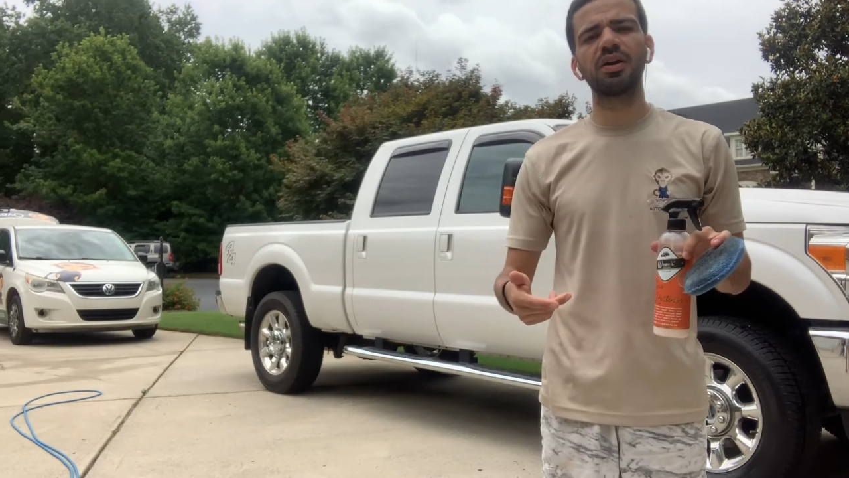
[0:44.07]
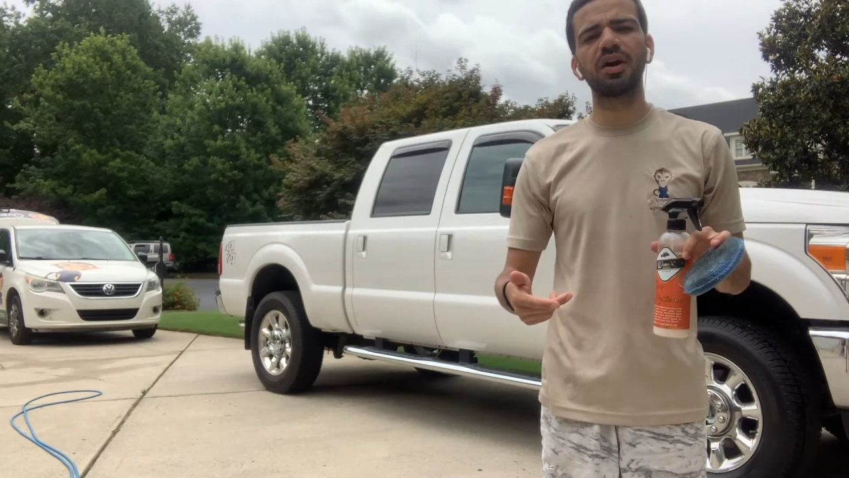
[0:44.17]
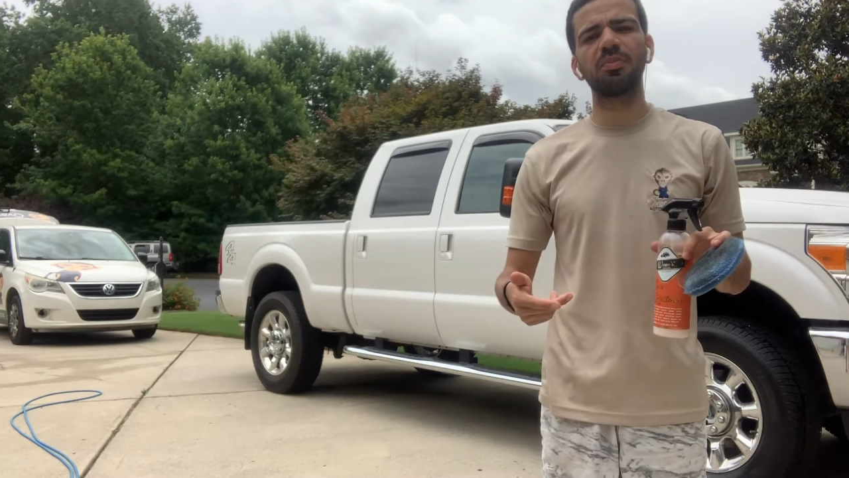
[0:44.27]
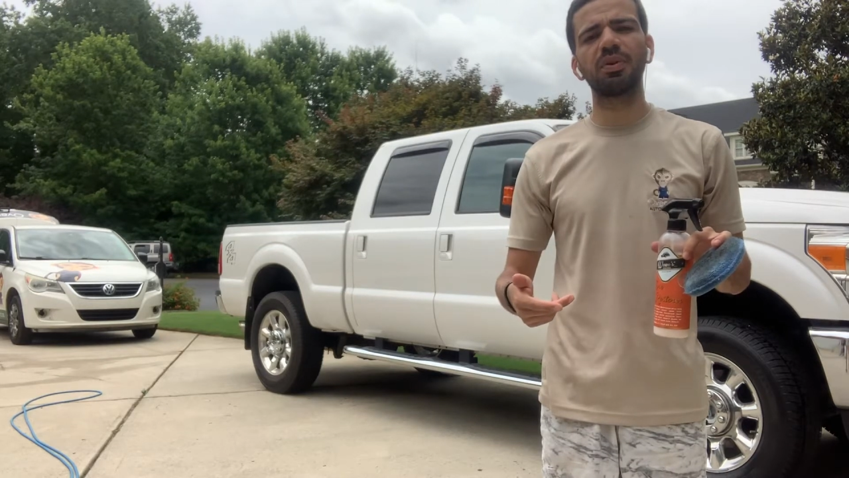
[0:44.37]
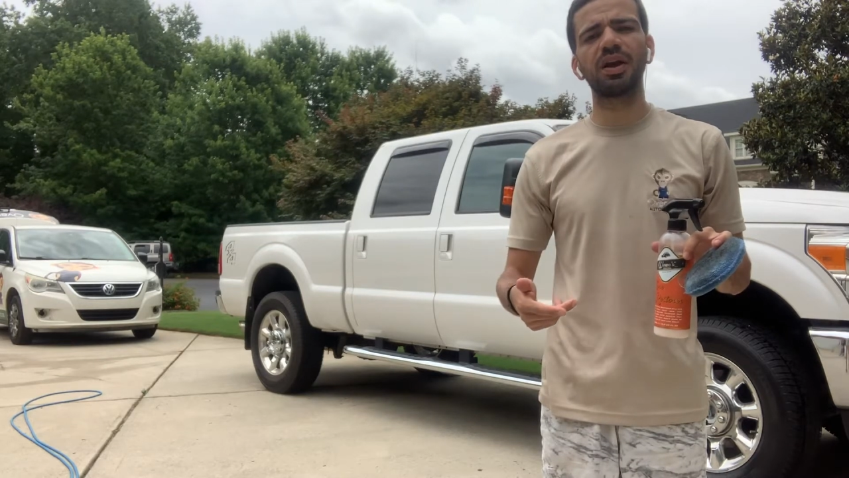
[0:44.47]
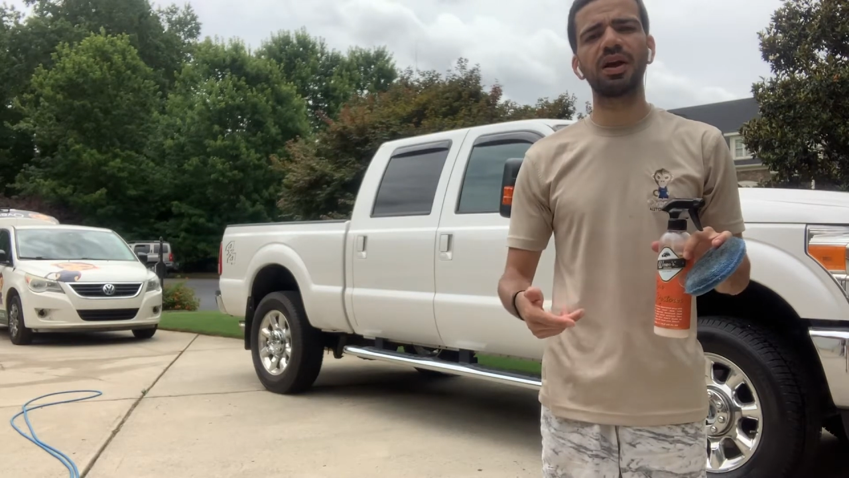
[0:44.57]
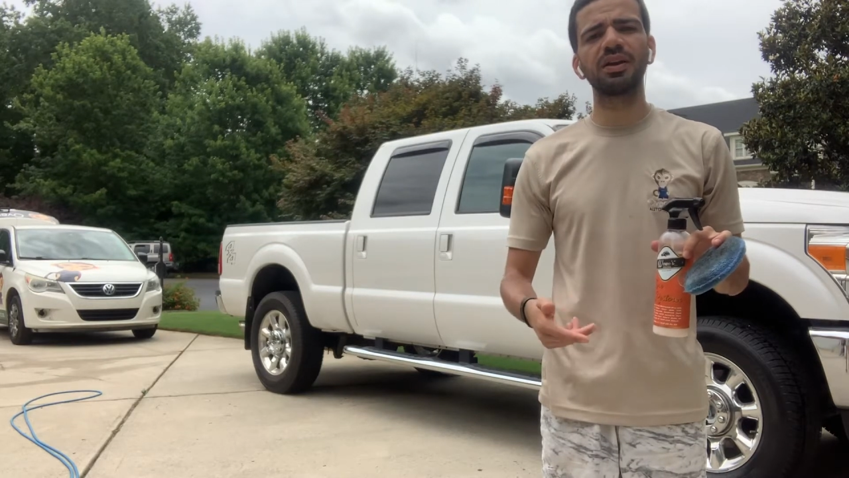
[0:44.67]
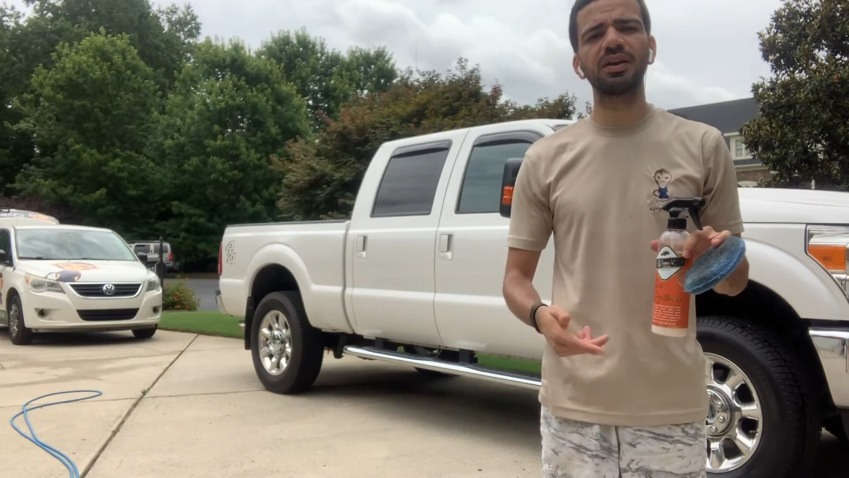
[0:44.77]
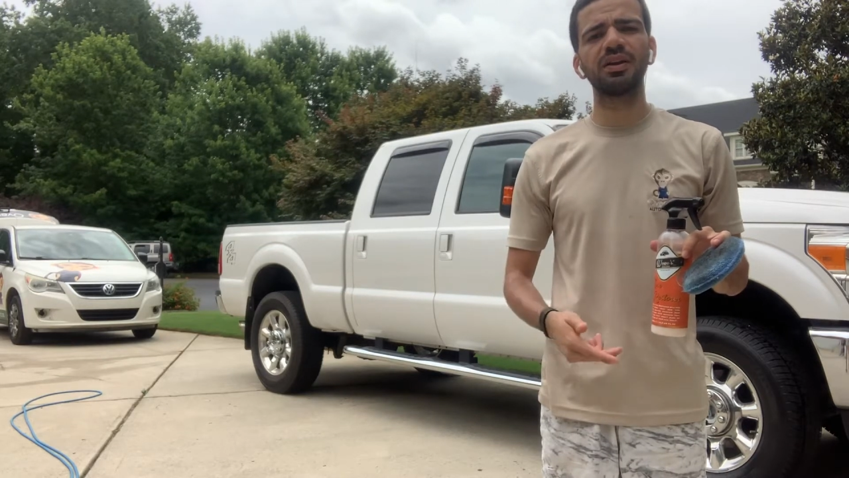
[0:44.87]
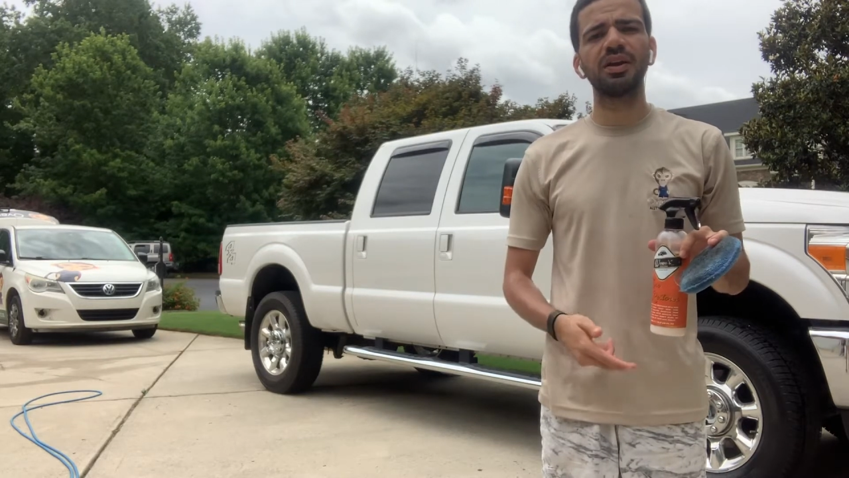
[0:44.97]
apply
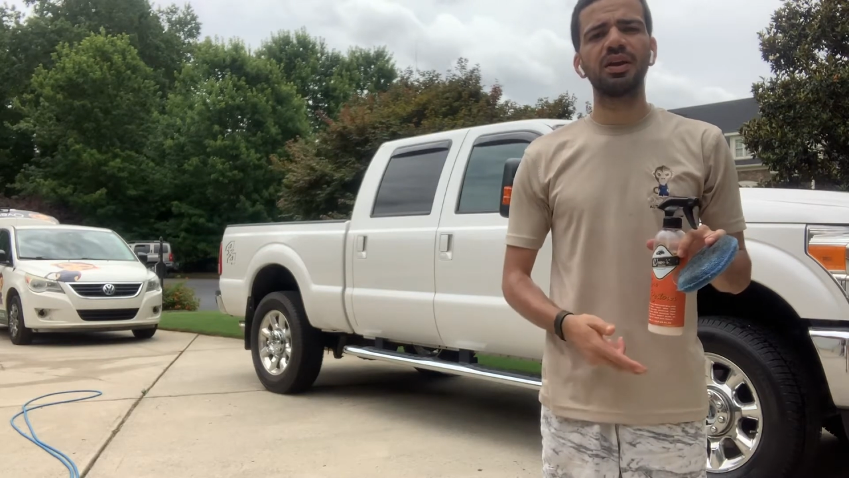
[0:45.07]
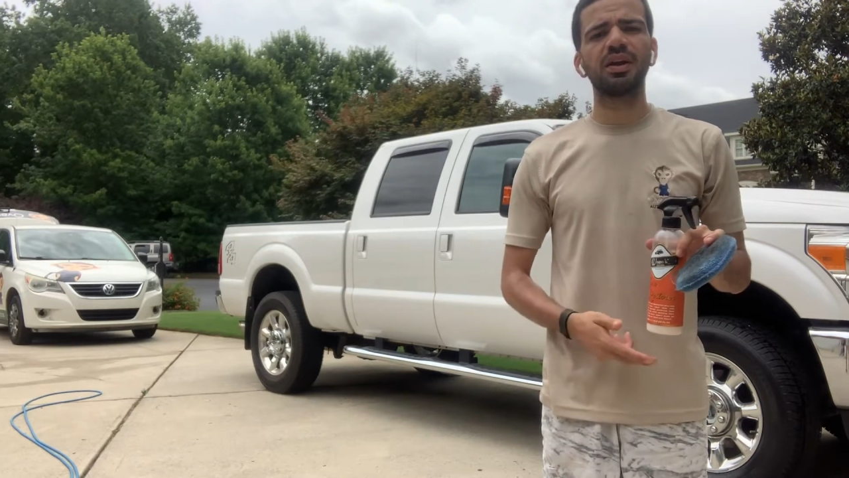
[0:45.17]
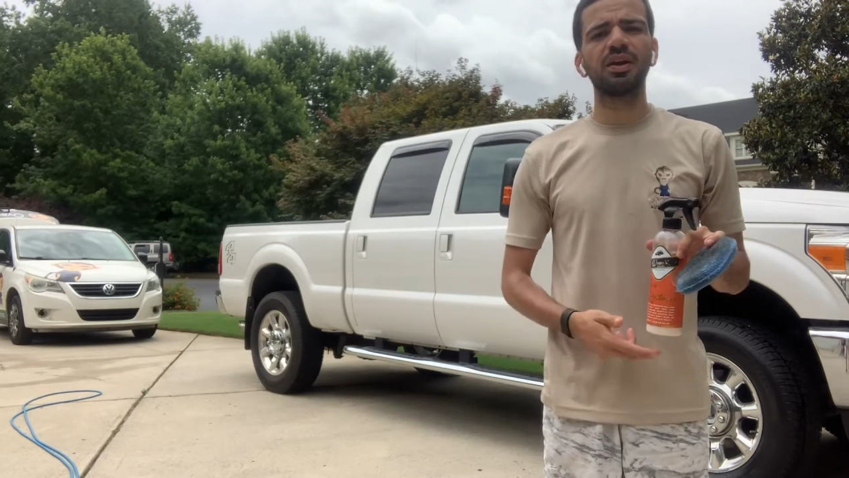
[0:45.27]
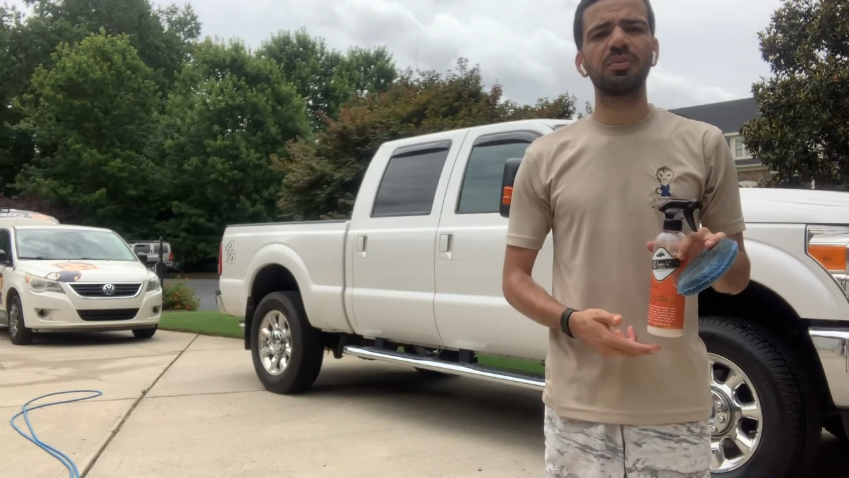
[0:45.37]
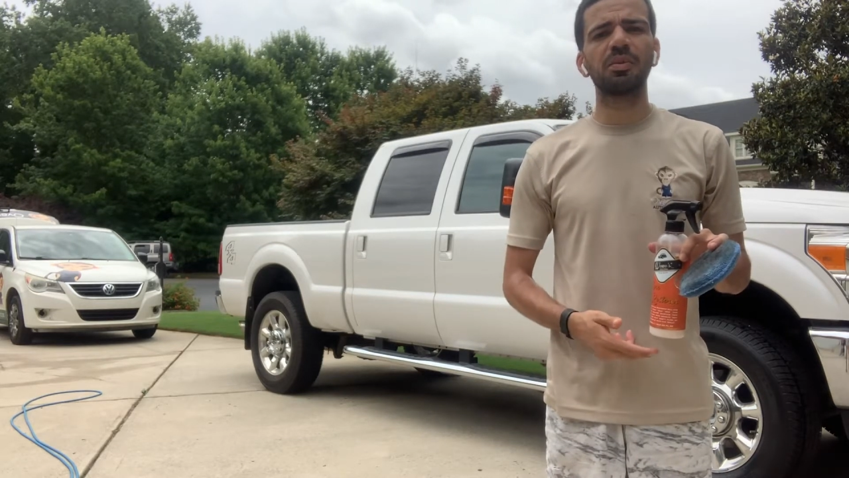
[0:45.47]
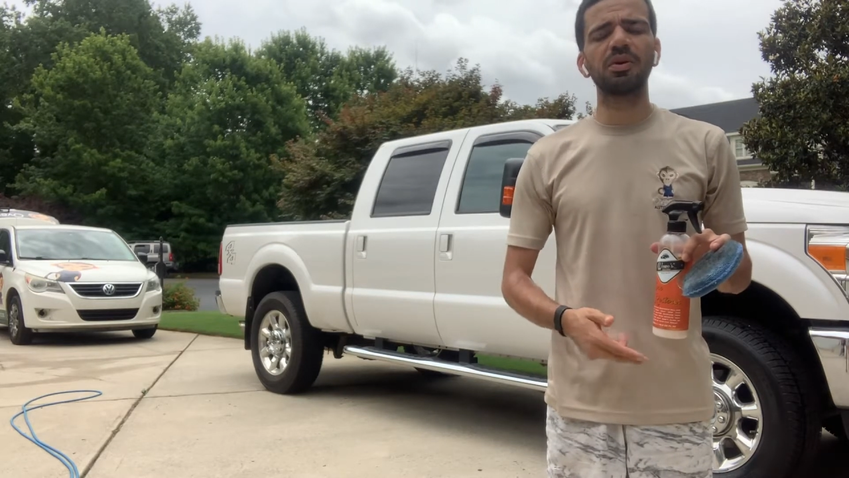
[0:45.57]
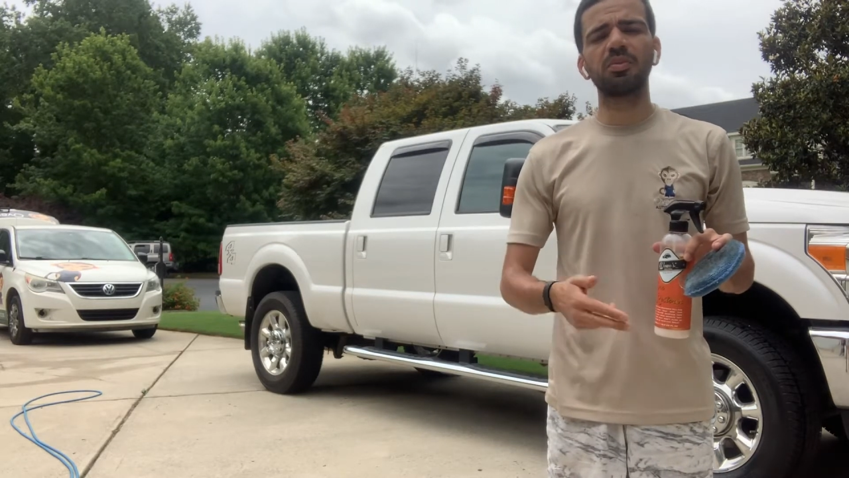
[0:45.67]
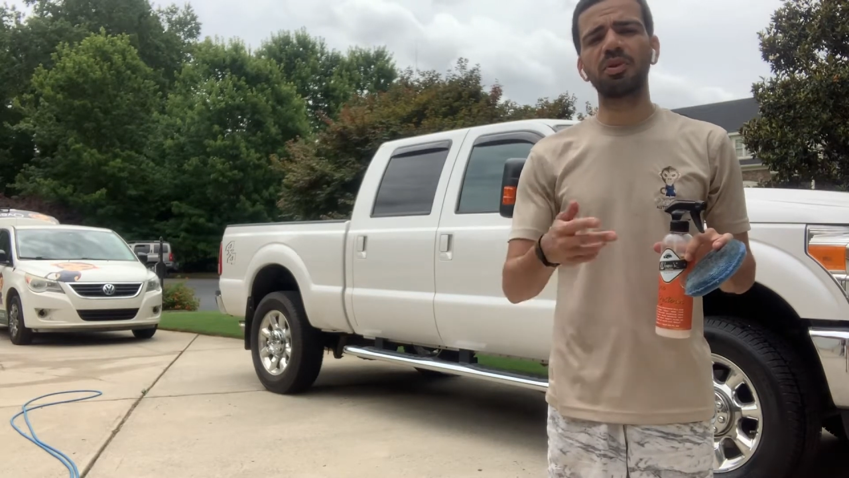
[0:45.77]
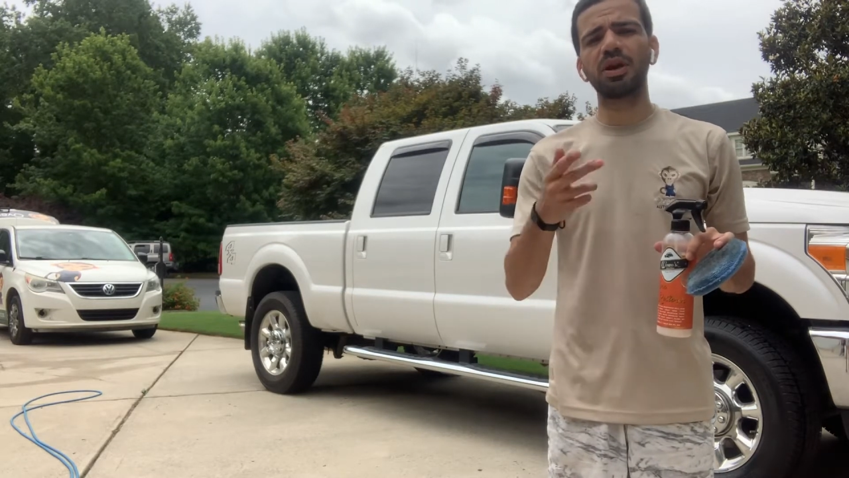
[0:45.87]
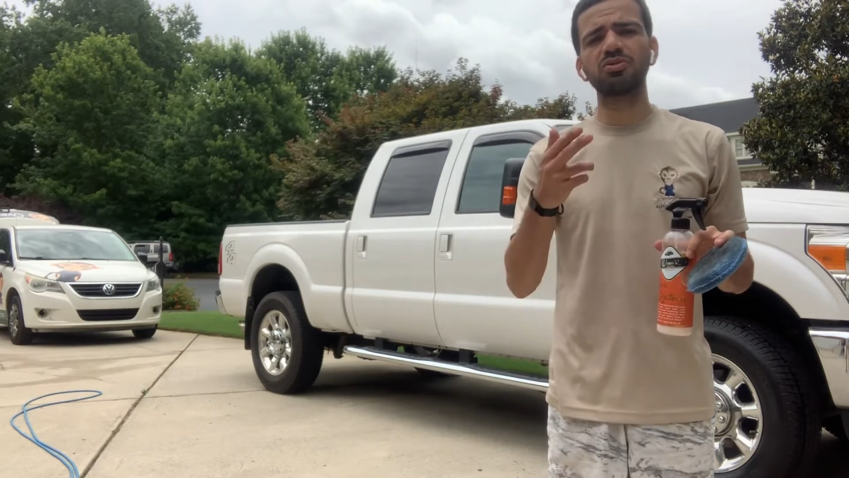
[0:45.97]
it. I'm gonna
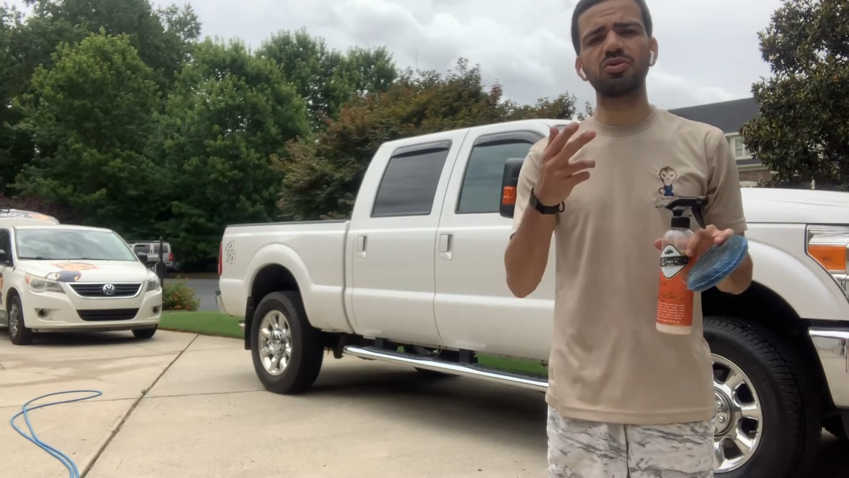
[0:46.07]
apply 2